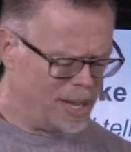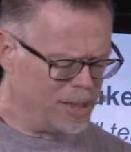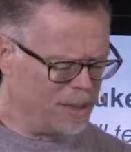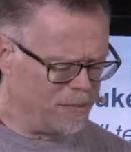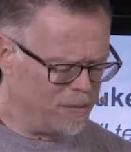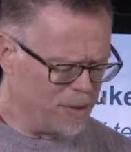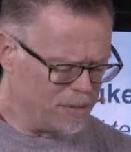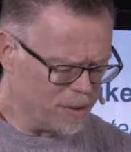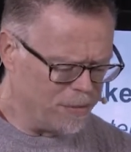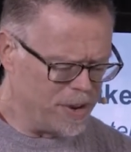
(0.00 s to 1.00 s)
the
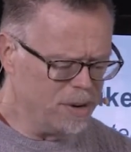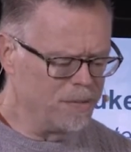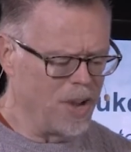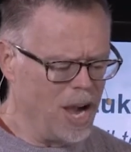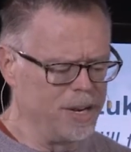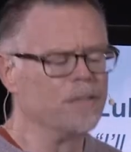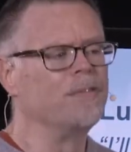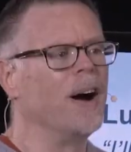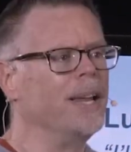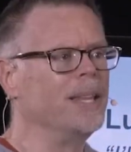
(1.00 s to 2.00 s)
fear of God, you'll
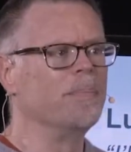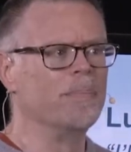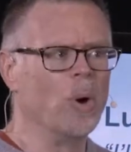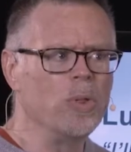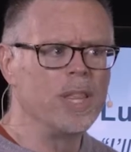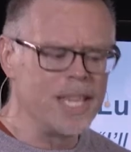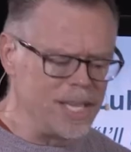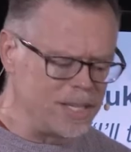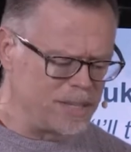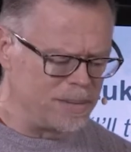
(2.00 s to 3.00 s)
find that both of
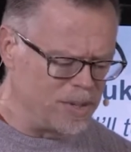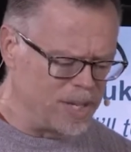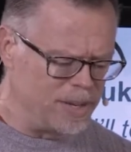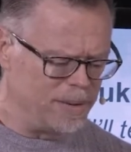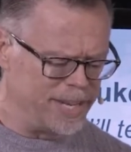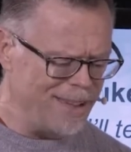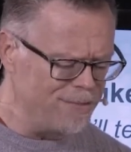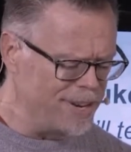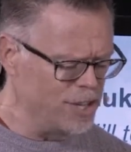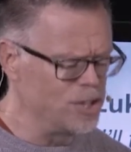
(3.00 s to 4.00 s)
these
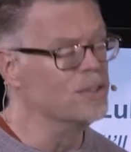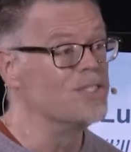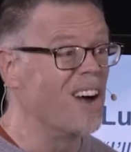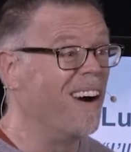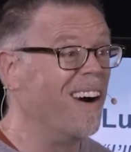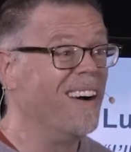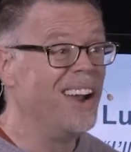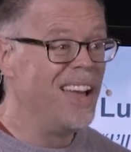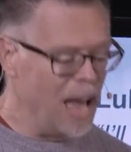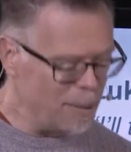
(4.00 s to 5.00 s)
definitions are
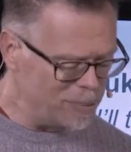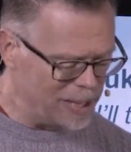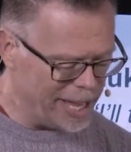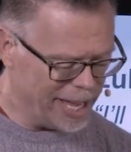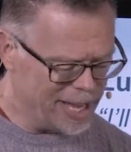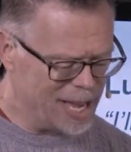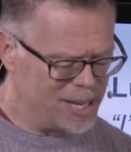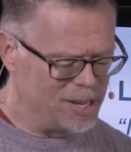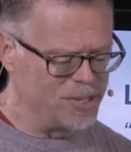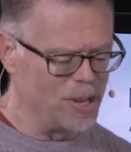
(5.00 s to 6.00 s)
at play
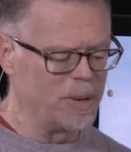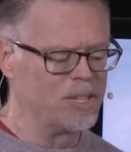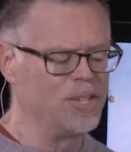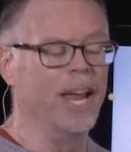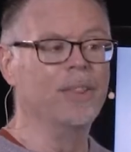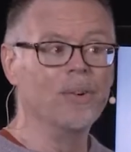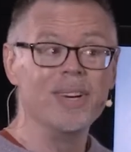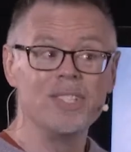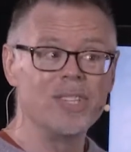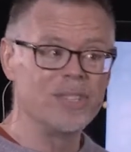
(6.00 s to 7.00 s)
to some extent. There
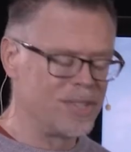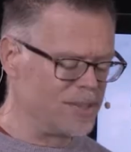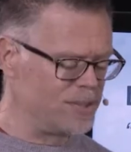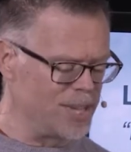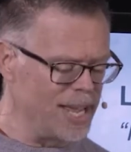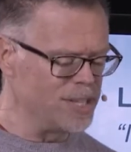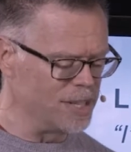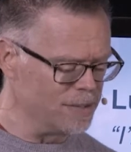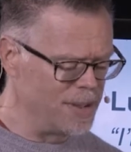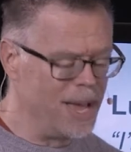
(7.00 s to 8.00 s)
is this sense
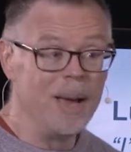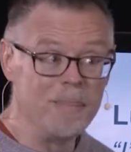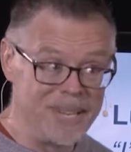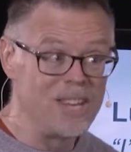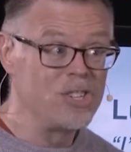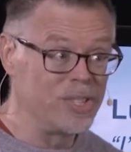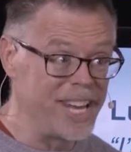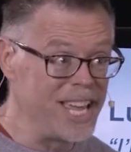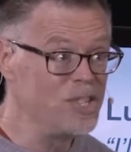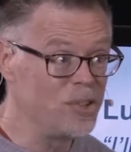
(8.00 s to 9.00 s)
of potential
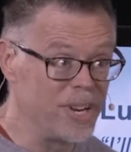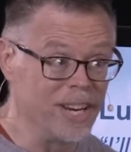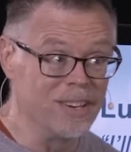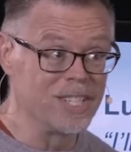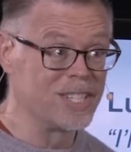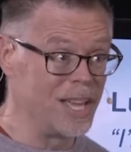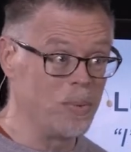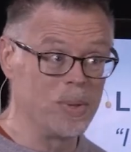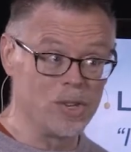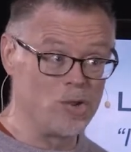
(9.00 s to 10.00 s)
danger here, just
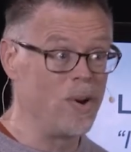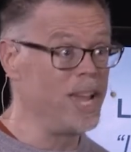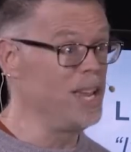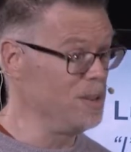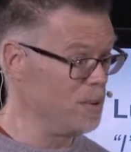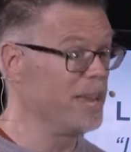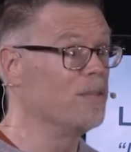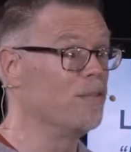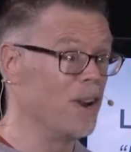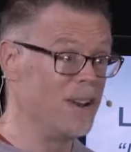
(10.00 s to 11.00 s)
like with the train. You get
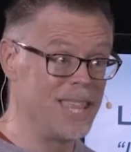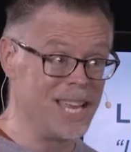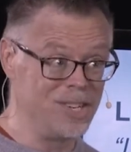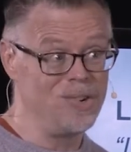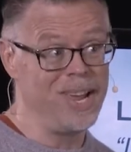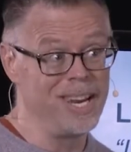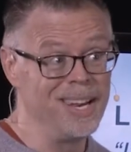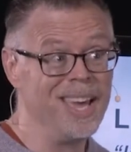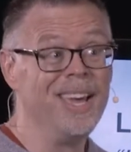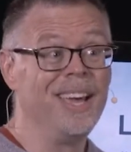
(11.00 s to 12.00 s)
in front of that
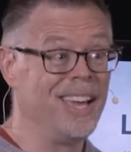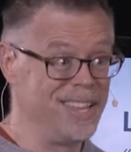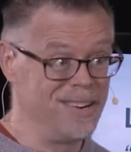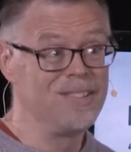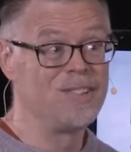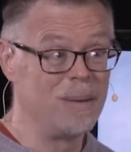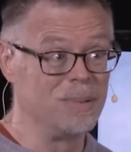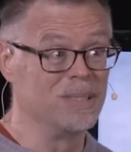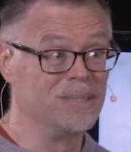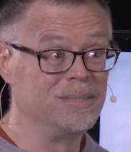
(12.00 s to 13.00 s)
train, you're in
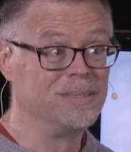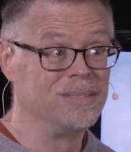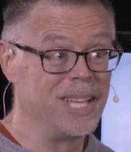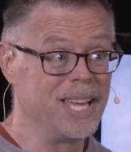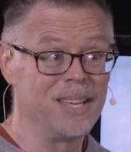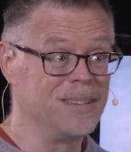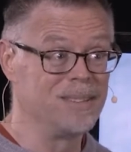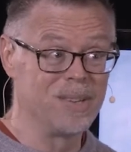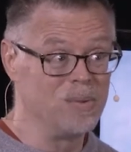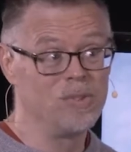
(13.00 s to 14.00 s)
trouble. Like,
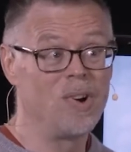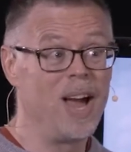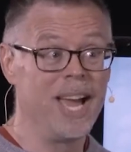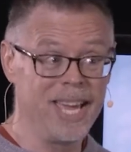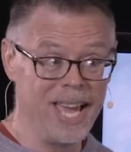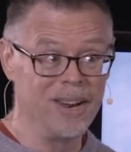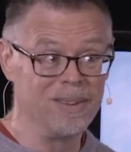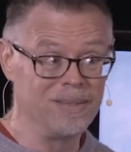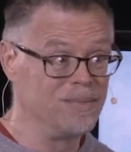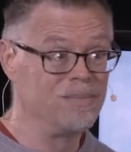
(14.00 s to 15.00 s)
don't try
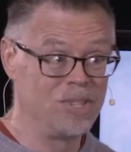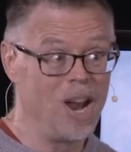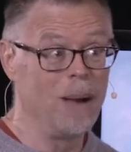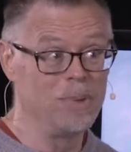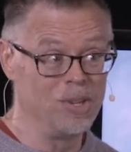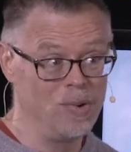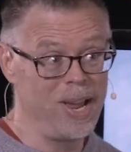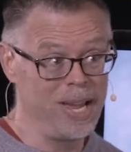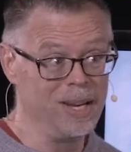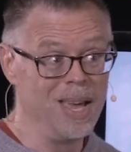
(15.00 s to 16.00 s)
and stop the
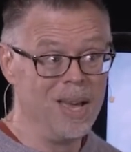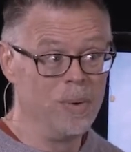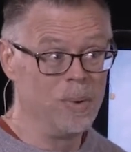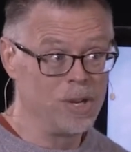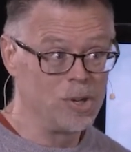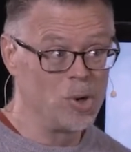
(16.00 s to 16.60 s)
train with your